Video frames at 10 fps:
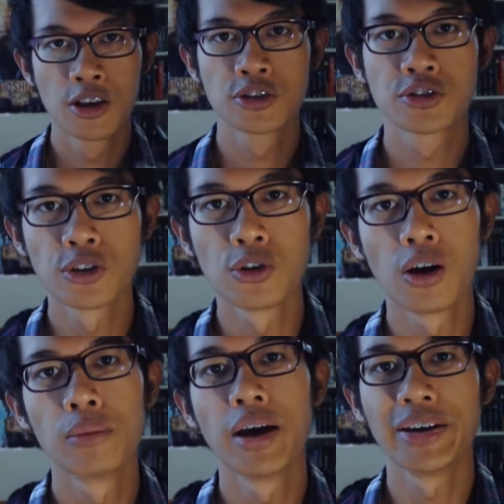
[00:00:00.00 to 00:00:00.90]
So
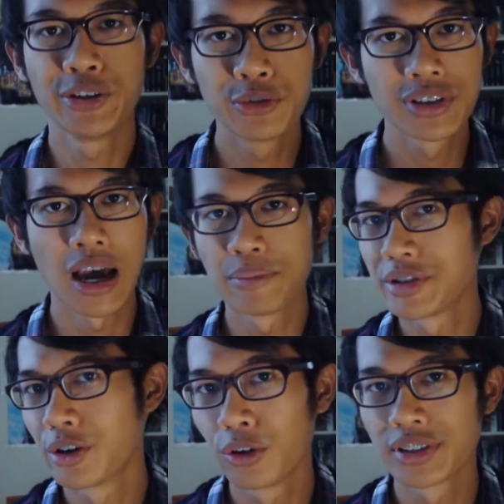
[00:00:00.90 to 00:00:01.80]
all my new types
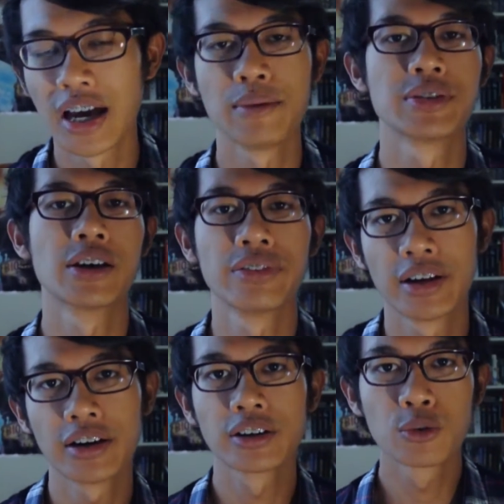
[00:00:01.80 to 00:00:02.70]
and old types out
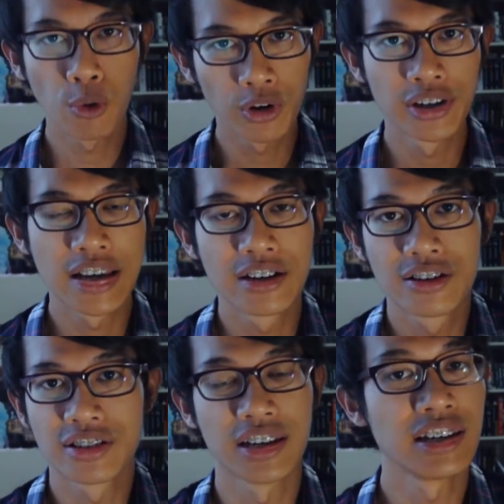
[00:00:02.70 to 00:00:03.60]
there,
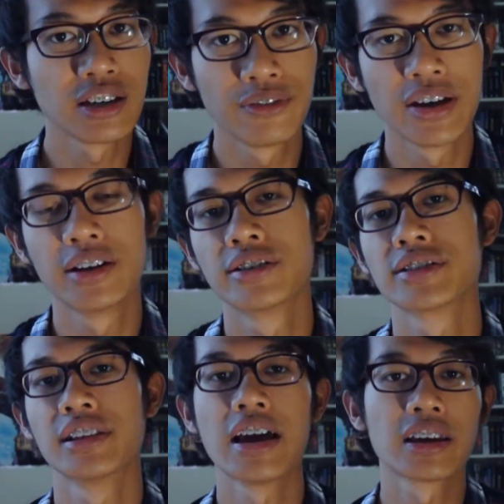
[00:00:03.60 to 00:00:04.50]
coordinators and innovators
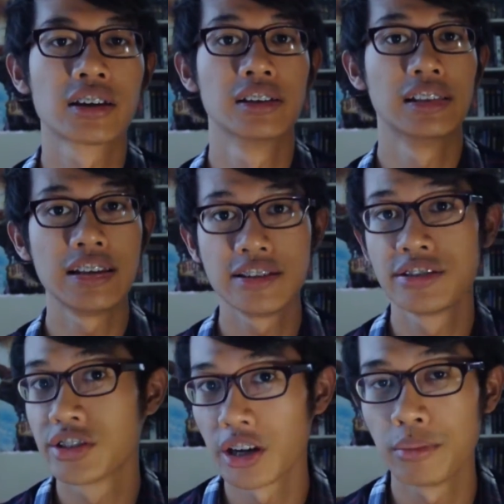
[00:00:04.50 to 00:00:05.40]
alike, ladies
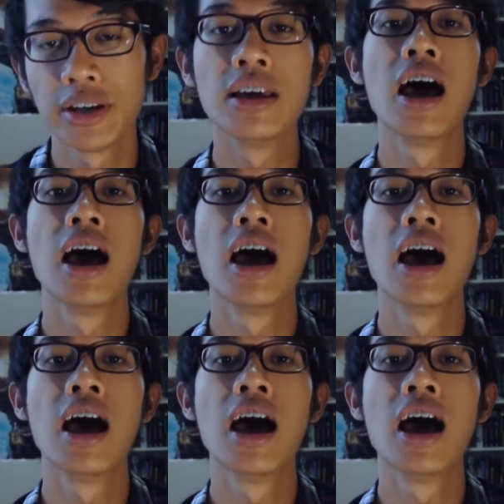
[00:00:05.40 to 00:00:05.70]
and gentlemen,